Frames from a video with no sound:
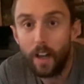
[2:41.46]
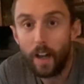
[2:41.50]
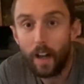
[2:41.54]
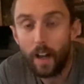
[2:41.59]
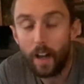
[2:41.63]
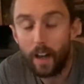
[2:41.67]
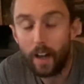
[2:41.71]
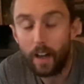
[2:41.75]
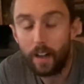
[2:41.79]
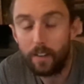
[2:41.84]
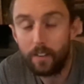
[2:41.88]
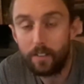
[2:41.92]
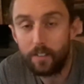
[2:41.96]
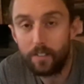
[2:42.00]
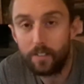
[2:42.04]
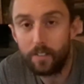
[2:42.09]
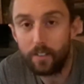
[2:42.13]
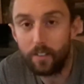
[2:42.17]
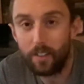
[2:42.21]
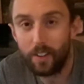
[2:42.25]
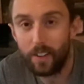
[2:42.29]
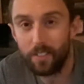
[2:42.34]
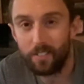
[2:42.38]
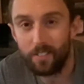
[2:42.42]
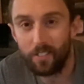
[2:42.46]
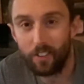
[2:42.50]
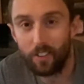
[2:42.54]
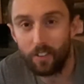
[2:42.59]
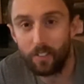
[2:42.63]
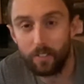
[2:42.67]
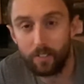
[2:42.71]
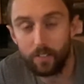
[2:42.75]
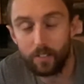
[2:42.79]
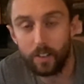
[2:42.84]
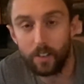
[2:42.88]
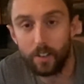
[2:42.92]
And if
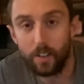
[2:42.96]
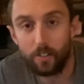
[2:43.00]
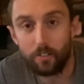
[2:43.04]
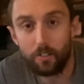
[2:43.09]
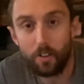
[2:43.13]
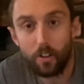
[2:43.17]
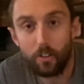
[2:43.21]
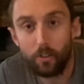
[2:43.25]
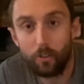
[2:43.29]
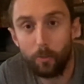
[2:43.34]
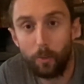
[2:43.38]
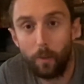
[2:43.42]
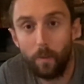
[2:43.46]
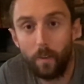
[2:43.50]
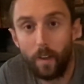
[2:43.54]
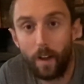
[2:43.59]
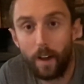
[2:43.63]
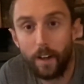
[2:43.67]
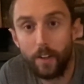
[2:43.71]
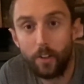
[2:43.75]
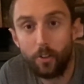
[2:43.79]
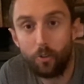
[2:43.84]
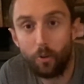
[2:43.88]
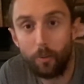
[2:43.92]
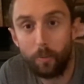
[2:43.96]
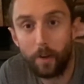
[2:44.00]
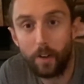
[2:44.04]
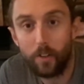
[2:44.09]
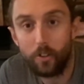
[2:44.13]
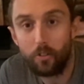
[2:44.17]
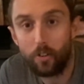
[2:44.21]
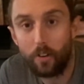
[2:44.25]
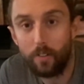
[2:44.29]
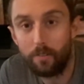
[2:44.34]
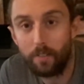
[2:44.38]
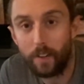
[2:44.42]
not, there are some online, so I might
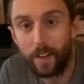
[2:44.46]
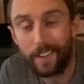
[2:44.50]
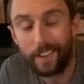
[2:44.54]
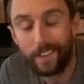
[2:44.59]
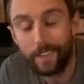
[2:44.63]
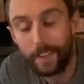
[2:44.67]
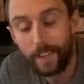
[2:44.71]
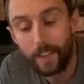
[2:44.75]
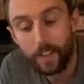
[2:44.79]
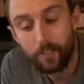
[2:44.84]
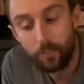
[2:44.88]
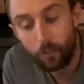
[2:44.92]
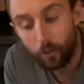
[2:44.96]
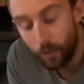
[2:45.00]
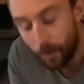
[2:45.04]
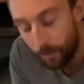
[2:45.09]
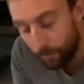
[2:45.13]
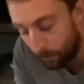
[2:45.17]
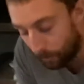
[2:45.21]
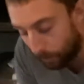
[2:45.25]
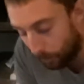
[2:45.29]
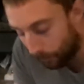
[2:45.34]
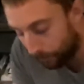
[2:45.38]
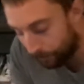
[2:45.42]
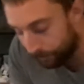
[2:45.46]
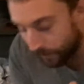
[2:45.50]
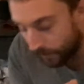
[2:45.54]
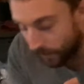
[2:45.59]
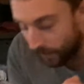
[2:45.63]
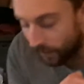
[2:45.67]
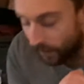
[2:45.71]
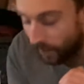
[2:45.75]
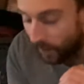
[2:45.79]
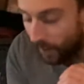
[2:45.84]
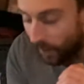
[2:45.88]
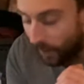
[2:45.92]
try and find a link for you. But
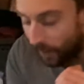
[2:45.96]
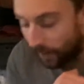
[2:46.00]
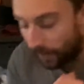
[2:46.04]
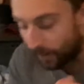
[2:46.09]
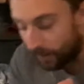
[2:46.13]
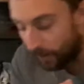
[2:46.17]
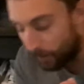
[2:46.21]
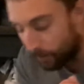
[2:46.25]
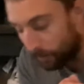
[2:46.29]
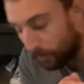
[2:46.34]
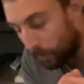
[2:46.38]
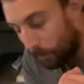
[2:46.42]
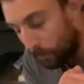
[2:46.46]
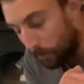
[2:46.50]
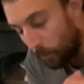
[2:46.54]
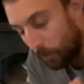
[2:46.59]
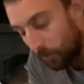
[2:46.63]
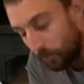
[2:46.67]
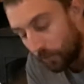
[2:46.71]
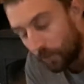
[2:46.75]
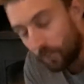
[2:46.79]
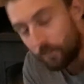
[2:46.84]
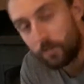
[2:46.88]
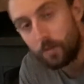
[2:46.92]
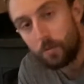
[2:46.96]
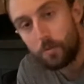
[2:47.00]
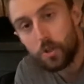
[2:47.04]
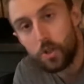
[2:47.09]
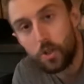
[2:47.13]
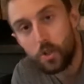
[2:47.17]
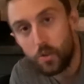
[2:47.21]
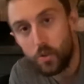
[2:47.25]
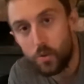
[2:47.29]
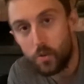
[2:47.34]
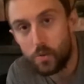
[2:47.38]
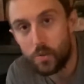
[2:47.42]
moving on from
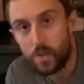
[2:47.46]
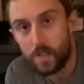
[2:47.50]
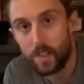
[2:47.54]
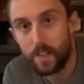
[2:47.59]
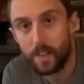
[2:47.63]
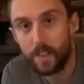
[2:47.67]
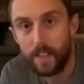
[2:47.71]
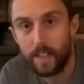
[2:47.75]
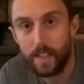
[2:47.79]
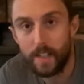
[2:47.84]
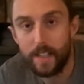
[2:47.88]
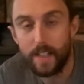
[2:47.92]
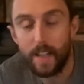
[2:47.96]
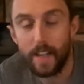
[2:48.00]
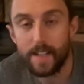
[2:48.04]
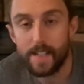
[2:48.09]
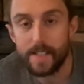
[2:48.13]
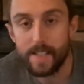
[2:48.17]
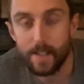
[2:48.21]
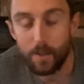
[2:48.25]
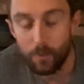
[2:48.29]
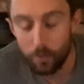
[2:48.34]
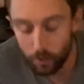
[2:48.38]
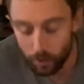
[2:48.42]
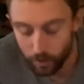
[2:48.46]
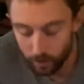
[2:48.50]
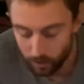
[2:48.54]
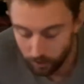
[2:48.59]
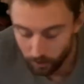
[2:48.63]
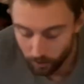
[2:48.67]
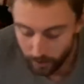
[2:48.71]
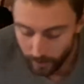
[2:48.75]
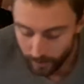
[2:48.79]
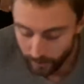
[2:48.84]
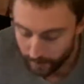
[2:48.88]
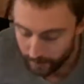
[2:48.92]
shoes, the next thing we're
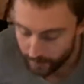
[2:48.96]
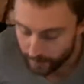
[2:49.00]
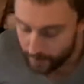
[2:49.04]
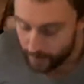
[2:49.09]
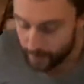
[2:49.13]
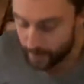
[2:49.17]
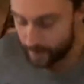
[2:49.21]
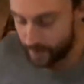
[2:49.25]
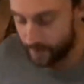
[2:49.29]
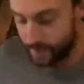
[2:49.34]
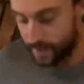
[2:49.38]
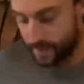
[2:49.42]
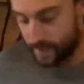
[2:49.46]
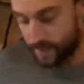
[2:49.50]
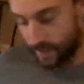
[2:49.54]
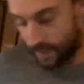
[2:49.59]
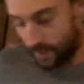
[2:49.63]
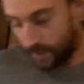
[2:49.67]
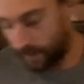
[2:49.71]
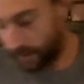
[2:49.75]
looking at is